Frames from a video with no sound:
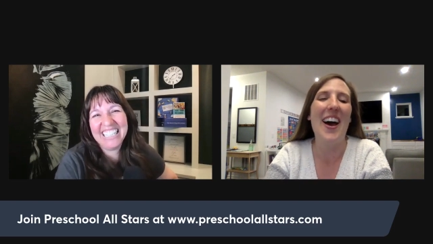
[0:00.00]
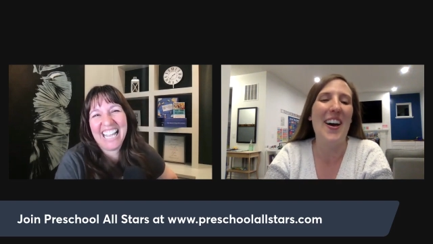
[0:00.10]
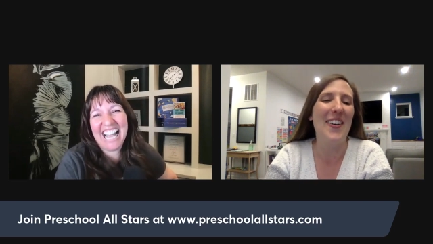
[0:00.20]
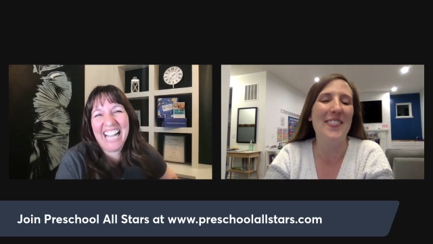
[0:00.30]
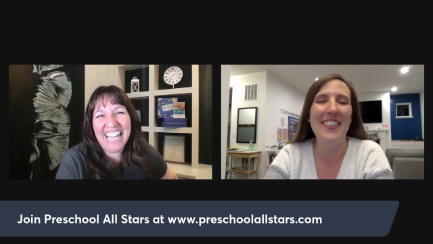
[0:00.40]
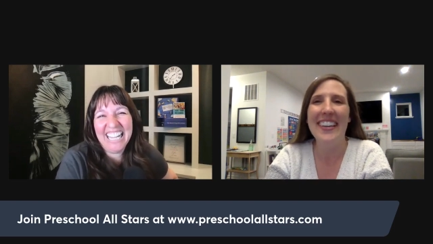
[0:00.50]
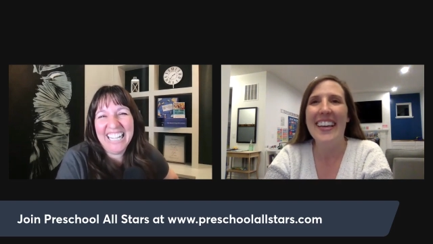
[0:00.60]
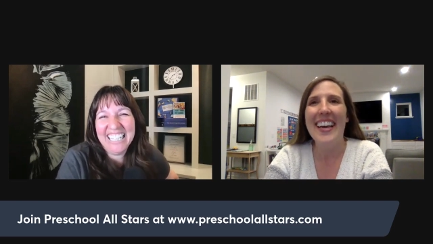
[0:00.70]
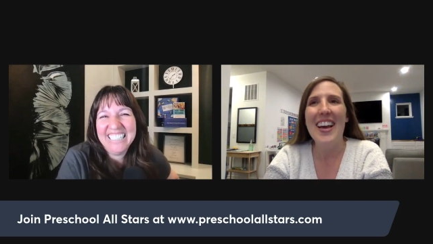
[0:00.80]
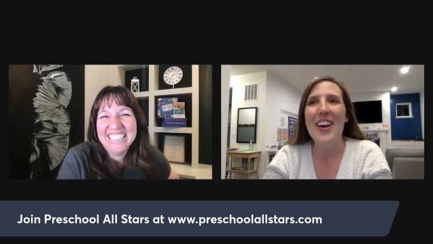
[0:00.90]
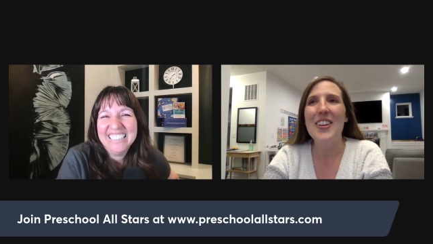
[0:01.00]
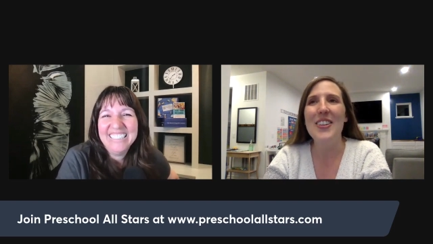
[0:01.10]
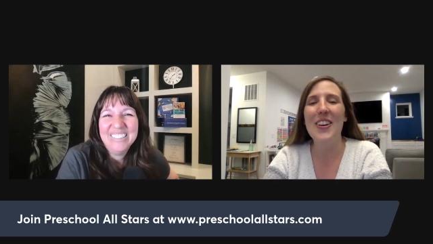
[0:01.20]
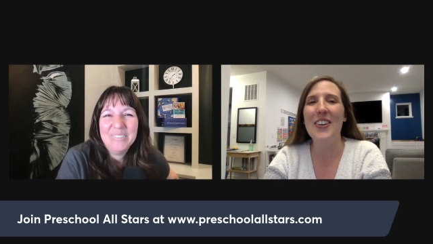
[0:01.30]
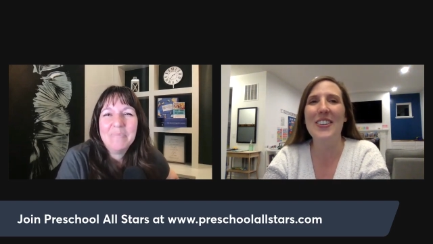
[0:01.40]
Speaker 1: um,
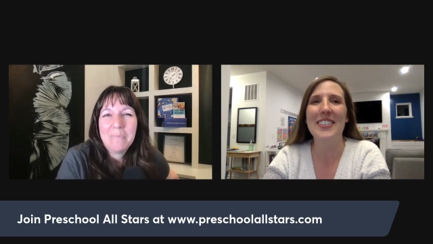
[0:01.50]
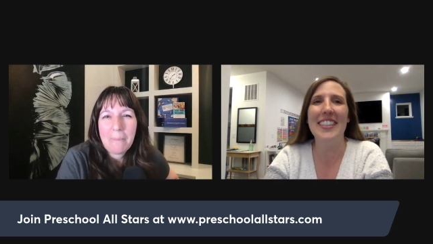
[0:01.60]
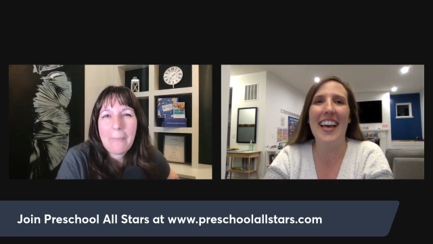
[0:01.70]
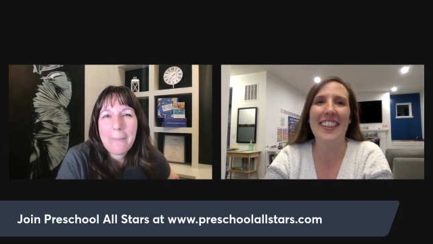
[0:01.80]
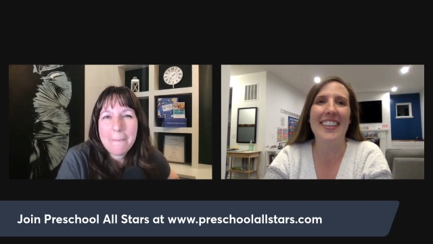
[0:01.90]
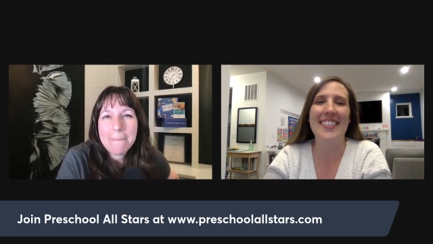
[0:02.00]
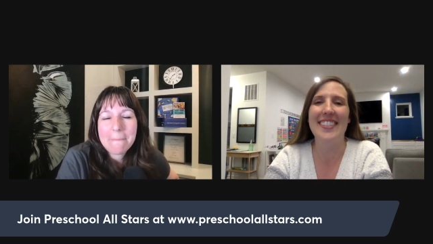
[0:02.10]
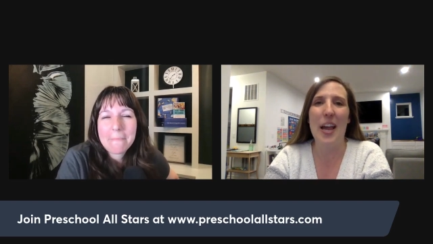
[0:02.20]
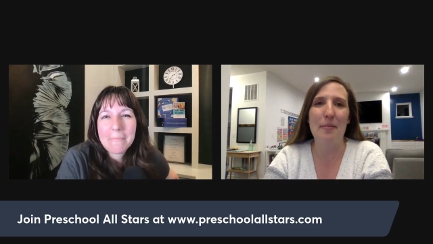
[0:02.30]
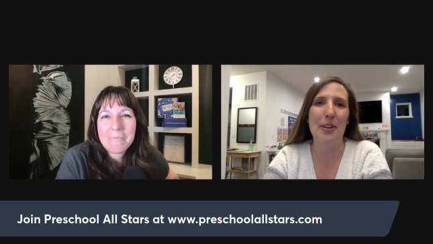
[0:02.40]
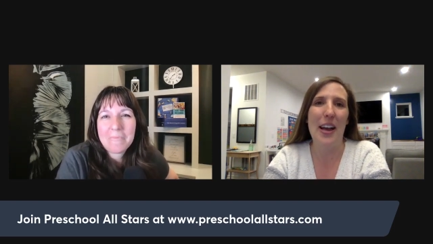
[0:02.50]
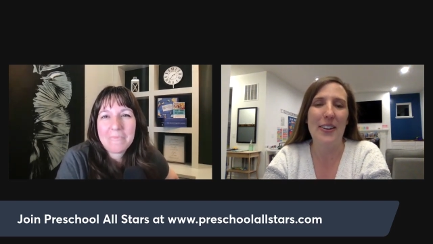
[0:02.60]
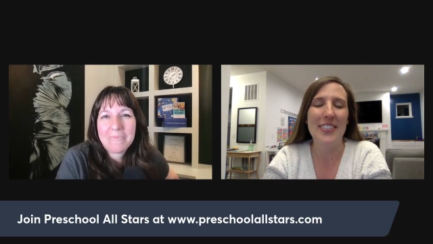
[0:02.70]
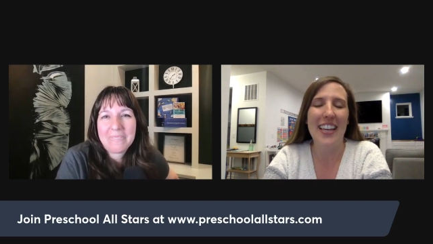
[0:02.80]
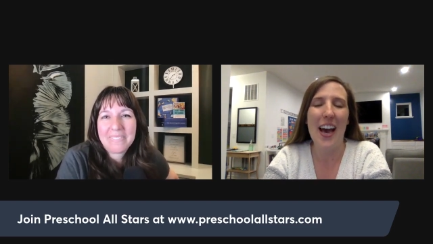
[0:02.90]
no, not this time
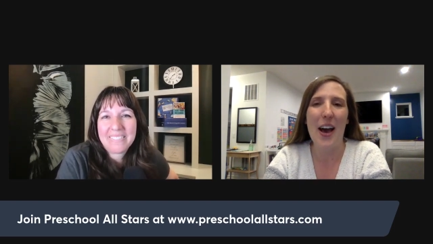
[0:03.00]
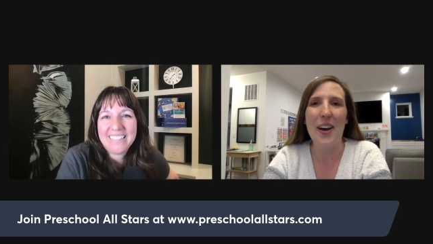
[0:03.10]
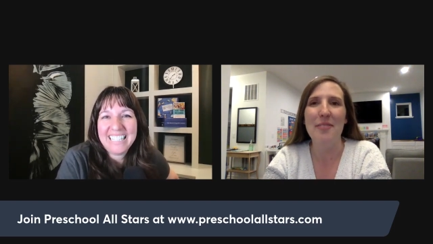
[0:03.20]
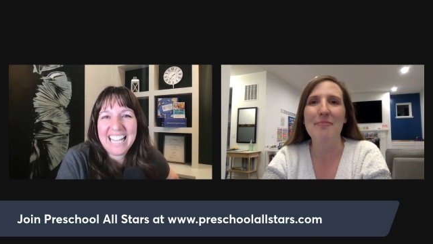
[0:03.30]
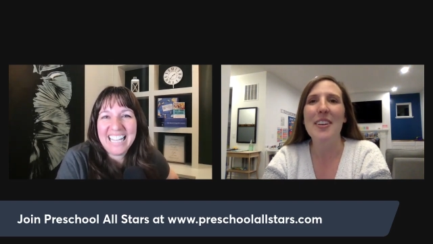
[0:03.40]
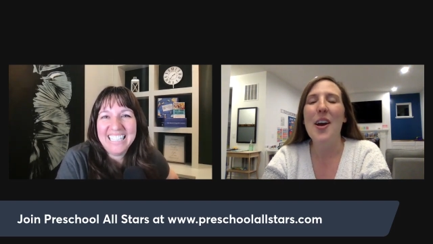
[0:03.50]
around. Um, yeah.